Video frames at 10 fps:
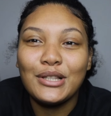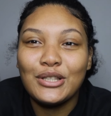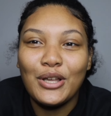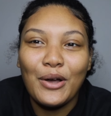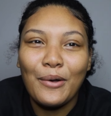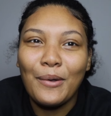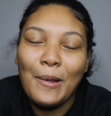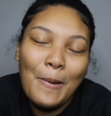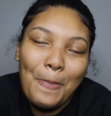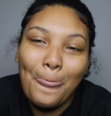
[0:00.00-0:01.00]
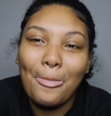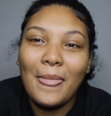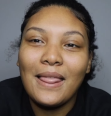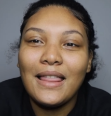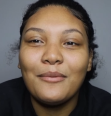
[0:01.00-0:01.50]
So
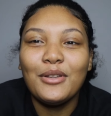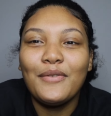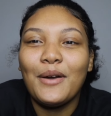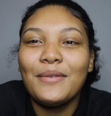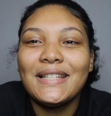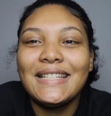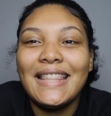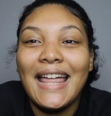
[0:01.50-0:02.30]
let me know if y'all want to see